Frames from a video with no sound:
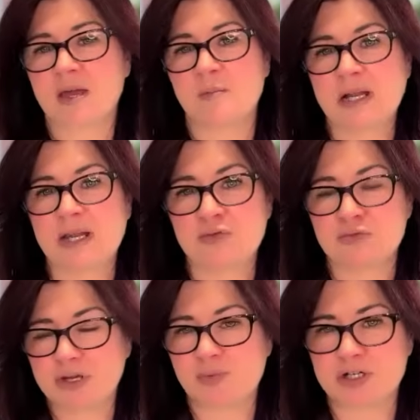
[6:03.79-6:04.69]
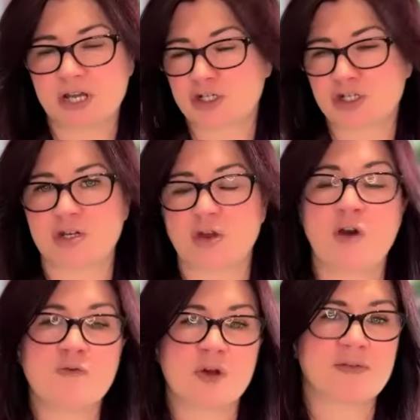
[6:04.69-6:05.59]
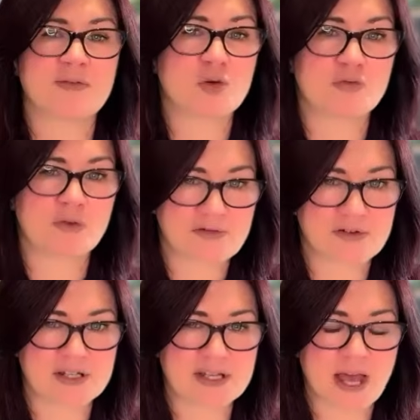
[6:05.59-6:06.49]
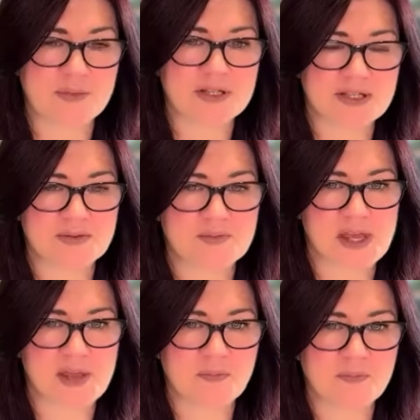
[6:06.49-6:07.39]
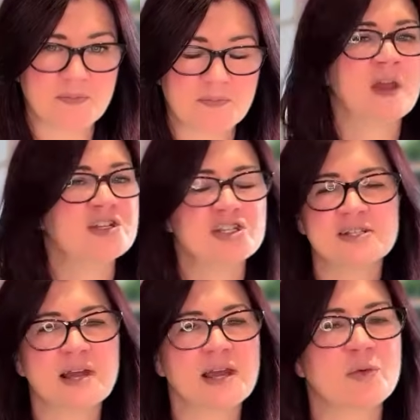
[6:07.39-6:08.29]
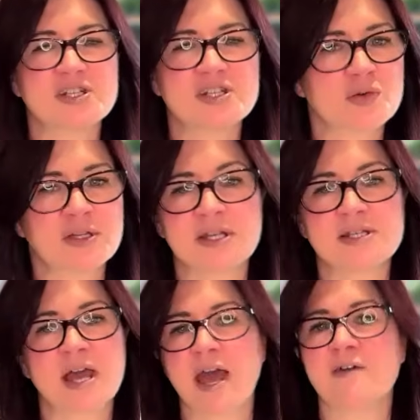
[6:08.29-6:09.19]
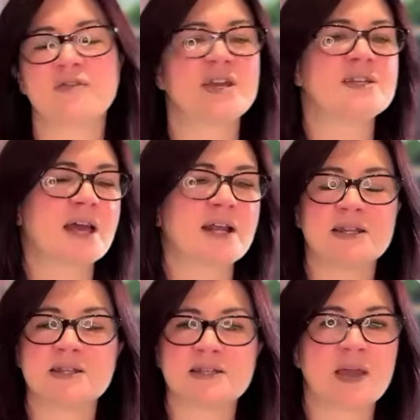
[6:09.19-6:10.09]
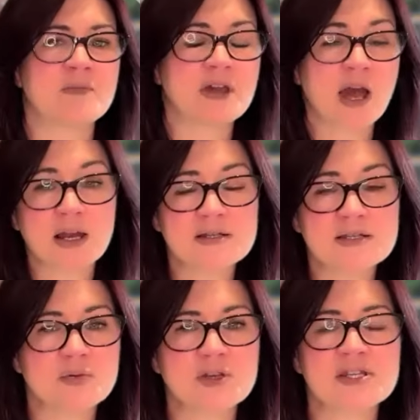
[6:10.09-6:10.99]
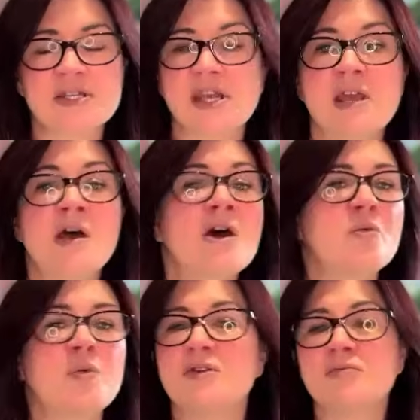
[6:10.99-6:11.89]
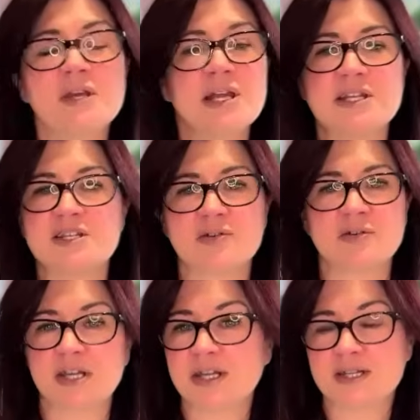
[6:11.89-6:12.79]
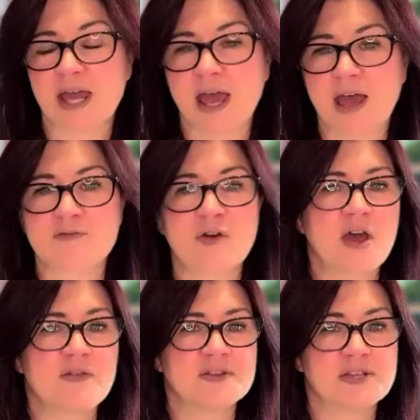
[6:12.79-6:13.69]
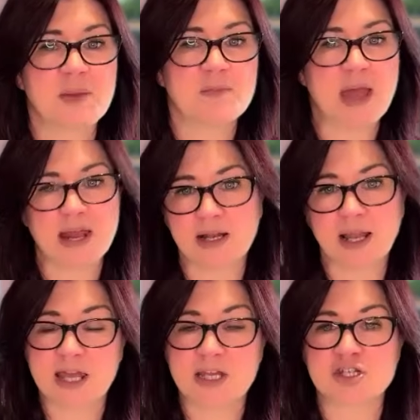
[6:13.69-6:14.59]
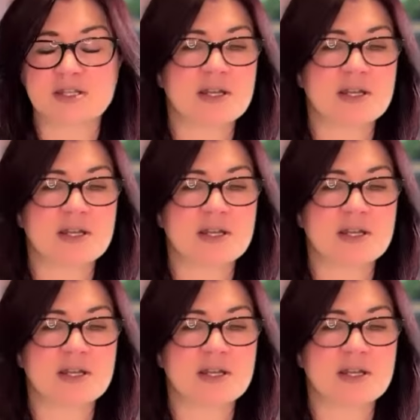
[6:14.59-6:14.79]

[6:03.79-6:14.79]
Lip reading: a complete reproduction of whatever your reference happens to be. Just like we don't need to have exactly the same colors that we see, we really don't need to have the same petal edges